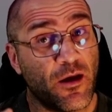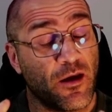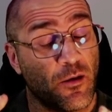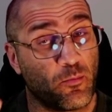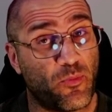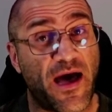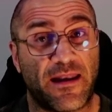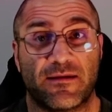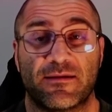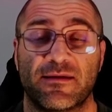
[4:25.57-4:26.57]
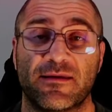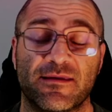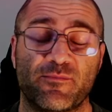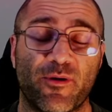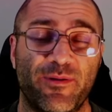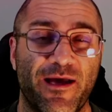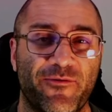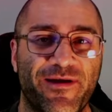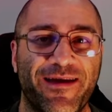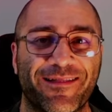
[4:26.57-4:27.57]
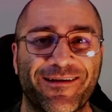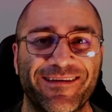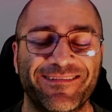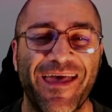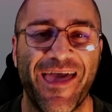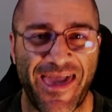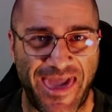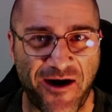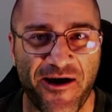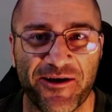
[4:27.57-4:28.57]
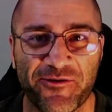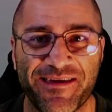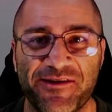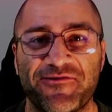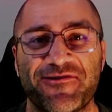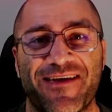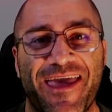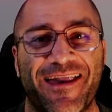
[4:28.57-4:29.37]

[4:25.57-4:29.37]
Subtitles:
But you probably don't realize how hungry you will get.